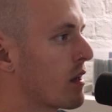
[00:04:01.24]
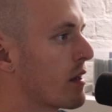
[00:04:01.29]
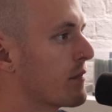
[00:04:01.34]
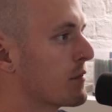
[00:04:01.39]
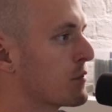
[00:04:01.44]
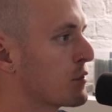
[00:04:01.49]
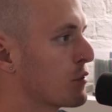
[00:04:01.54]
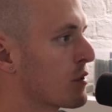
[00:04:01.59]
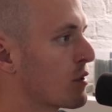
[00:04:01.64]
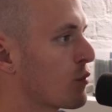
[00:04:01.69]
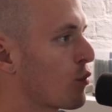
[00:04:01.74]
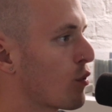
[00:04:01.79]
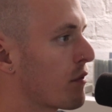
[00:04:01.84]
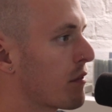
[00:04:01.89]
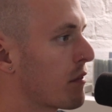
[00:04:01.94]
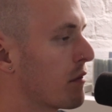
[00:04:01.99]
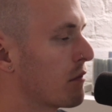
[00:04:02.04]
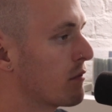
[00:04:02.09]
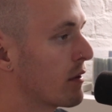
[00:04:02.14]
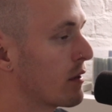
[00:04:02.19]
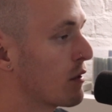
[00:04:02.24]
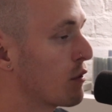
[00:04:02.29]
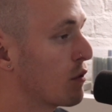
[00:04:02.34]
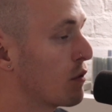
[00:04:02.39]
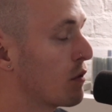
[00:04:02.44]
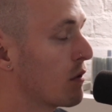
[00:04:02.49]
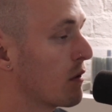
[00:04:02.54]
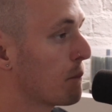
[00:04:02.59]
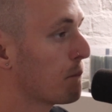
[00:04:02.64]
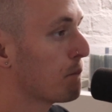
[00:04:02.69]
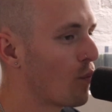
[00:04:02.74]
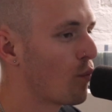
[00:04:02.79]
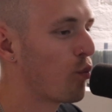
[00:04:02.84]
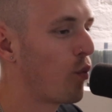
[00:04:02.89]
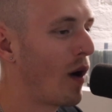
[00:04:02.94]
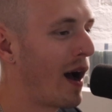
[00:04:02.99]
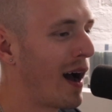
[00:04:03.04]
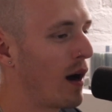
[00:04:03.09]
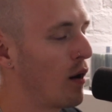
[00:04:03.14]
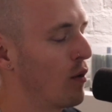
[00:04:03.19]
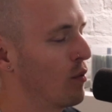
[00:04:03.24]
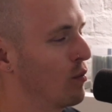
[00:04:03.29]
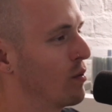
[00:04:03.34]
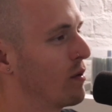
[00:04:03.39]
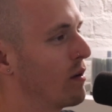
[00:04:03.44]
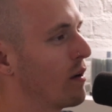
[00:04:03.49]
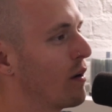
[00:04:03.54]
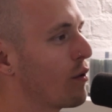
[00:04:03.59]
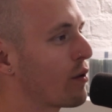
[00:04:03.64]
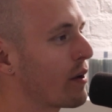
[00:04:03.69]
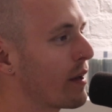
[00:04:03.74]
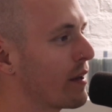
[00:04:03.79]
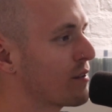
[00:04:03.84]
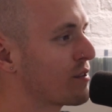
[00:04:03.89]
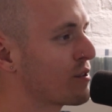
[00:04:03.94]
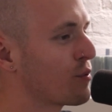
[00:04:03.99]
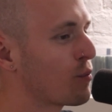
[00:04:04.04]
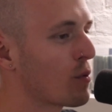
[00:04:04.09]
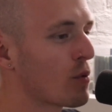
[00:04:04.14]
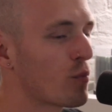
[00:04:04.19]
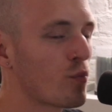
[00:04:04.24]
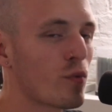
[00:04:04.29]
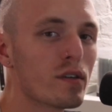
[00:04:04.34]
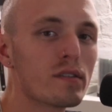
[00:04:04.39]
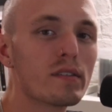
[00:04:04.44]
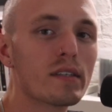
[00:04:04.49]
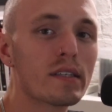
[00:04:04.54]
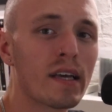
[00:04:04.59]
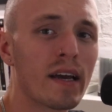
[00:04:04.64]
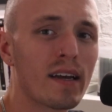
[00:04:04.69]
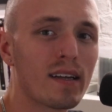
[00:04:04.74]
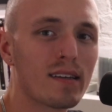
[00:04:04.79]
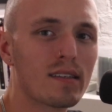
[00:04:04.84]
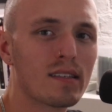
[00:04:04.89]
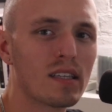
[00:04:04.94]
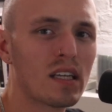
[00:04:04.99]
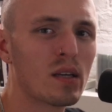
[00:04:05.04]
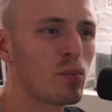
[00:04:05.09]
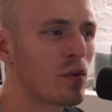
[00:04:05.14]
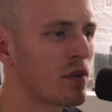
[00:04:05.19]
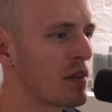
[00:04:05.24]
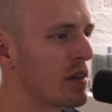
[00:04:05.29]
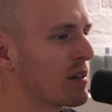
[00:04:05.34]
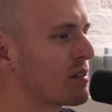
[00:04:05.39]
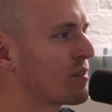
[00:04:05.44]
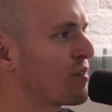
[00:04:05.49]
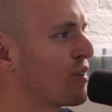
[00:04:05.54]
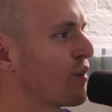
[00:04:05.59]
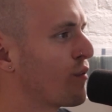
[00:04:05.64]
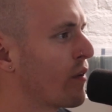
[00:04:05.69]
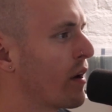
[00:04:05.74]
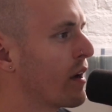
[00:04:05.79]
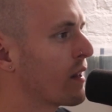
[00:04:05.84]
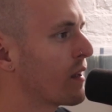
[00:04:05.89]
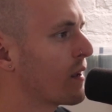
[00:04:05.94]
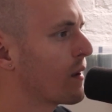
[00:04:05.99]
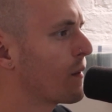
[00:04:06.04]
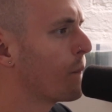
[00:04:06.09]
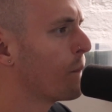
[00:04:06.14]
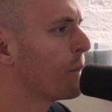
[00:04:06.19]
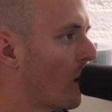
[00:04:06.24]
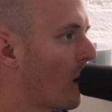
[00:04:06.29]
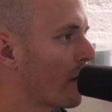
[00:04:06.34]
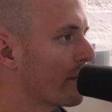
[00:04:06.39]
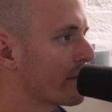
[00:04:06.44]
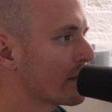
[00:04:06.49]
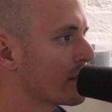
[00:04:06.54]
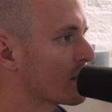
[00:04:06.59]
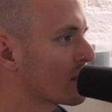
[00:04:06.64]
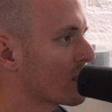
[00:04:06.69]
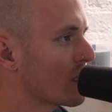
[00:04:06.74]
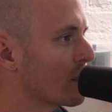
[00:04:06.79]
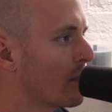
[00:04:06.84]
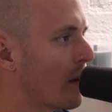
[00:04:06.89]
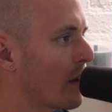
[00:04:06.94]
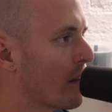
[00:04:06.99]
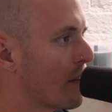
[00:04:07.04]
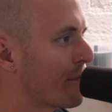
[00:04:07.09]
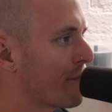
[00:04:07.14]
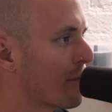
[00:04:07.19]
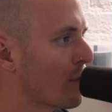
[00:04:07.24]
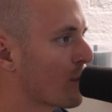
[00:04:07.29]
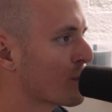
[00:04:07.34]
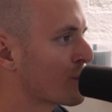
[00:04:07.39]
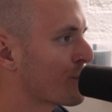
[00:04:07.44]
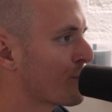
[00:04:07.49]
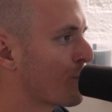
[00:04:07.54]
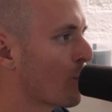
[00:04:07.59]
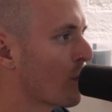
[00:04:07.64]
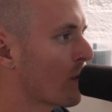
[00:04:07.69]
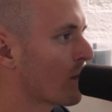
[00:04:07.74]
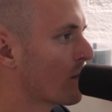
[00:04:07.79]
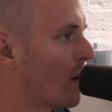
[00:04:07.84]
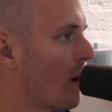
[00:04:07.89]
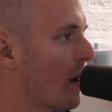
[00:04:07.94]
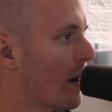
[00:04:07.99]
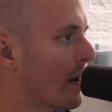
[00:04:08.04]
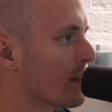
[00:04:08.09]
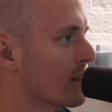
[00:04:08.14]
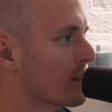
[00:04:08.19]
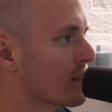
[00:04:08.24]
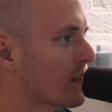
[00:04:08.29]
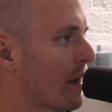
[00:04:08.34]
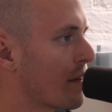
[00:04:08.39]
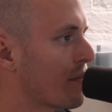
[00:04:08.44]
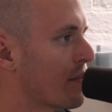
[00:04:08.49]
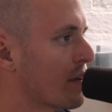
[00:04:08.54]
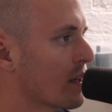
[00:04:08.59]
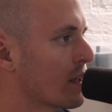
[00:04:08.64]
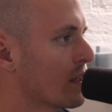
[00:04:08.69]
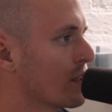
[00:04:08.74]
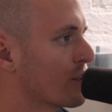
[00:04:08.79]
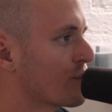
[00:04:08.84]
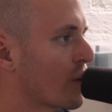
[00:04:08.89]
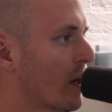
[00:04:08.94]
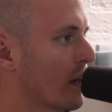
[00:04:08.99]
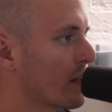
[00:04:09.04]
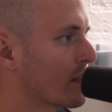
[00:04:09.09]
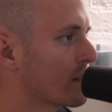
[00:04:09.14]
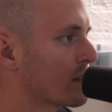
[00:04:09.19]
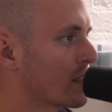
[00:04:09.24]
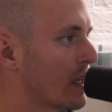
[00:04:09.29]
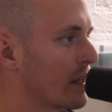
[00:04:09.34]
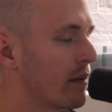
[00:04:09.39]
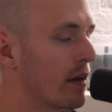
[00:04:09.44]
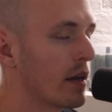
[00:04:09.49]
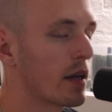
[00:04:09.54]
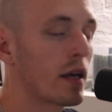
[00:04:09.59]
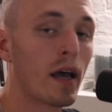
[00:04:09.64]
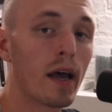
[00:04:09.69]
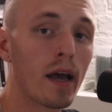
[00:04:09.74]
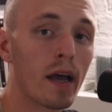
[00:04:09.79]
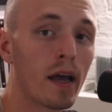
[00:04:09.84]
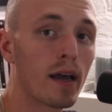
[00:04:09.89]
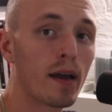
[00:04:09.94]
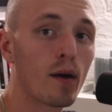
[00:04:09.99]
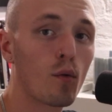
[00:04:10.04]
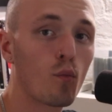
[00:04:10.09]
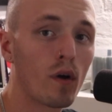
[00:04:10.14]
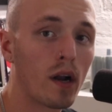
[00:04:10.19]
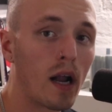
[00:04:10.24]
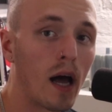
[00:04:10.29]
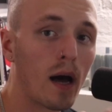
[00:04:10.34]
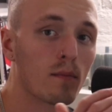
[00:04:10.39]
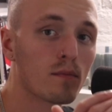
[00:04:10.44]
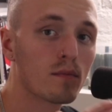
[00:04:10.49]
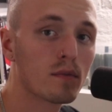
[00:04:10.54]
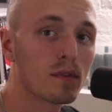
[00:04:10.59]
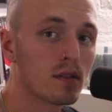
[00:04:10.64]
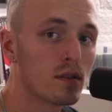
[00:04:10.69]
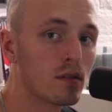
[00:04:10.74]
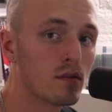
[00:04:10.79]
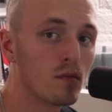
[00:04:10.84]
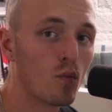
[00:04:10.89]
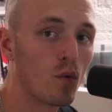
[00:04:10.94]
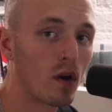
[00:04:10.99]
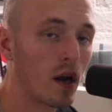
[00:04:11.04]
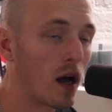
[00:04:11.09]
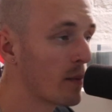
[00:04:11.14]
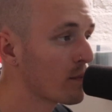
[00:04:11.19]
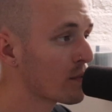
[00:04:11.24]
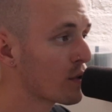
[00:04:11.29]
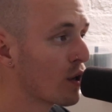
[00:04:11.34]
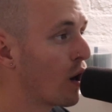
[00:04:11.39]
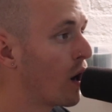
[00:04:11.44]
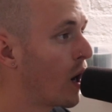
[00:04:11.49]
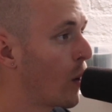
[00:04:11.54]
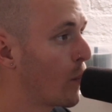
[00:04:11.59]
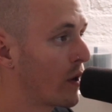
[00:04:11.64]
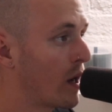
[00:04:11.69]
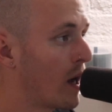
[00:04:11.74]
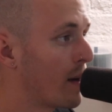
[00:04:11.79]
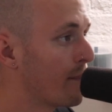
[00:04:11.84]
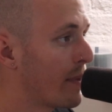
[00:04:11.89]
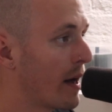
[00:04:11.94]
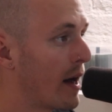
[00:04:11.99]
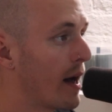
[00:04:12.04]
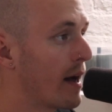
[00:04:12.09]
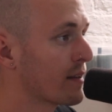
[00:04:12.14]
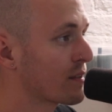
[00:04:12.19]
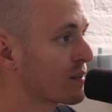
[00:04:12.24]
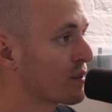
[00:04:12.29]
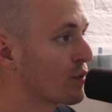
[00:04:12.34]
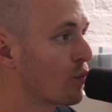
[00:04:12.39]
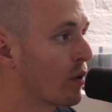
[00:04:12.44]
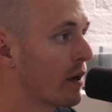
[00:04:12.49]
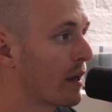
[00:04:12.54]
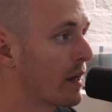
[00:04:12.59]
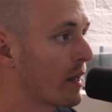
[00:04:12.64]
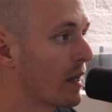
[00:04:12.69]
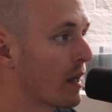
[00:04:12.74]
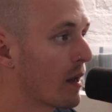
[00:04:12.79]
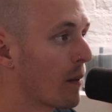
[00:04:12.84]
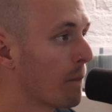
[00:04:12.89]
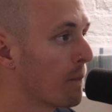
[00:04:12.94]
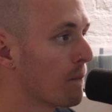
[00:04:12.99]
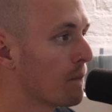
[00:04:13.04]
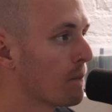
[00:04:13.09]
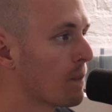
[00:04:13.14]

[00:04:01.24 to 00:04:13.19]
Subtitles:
life is only worth a little." Wow. Okay, so we're really getting deep with this already. Obviously, by the first 4 lines, I think he's trying to say, like, hey, when I'm gone, when I'm passed away,